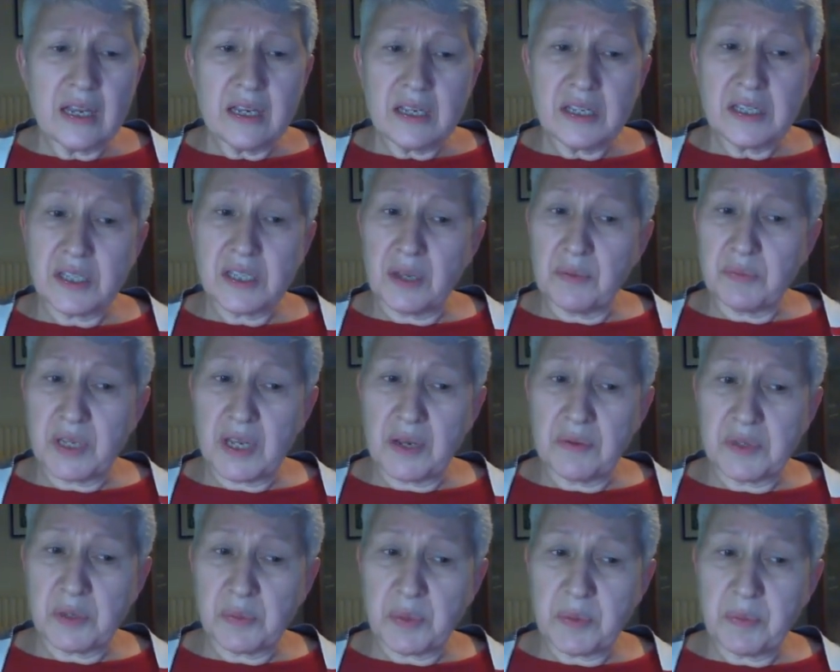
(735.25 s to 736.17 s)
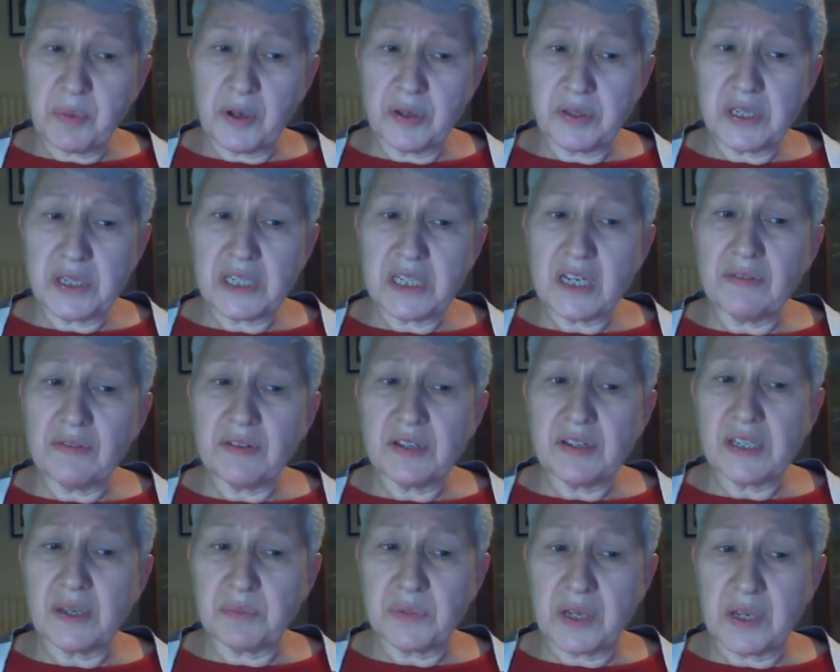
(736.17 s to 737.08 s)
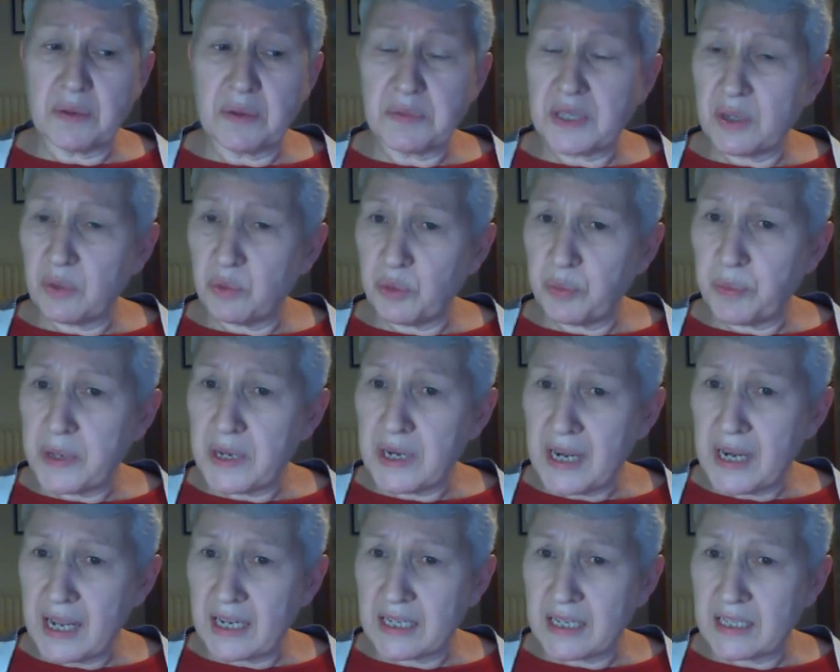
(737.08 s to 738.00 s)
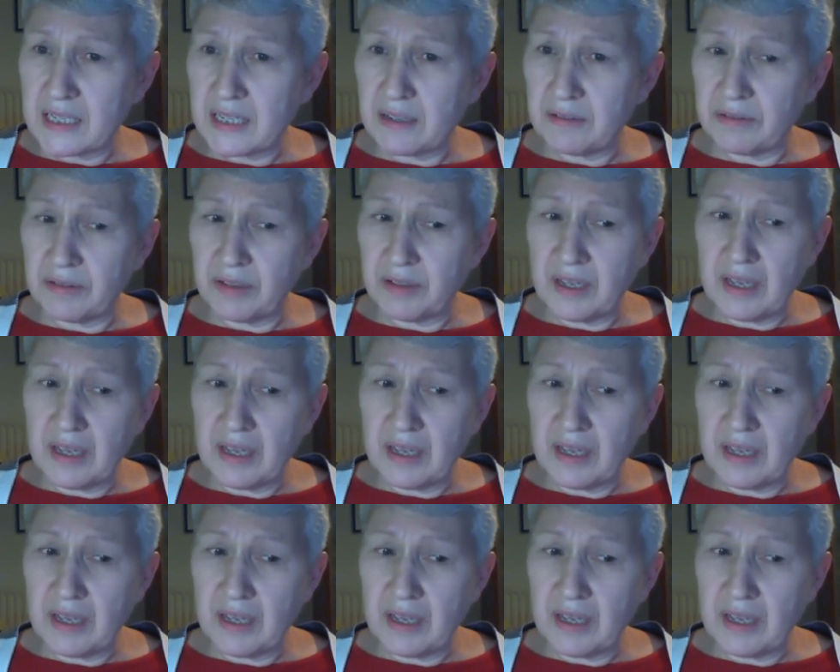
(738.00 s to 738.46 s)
Sometimes they'll be positive, sometimes they will be negative.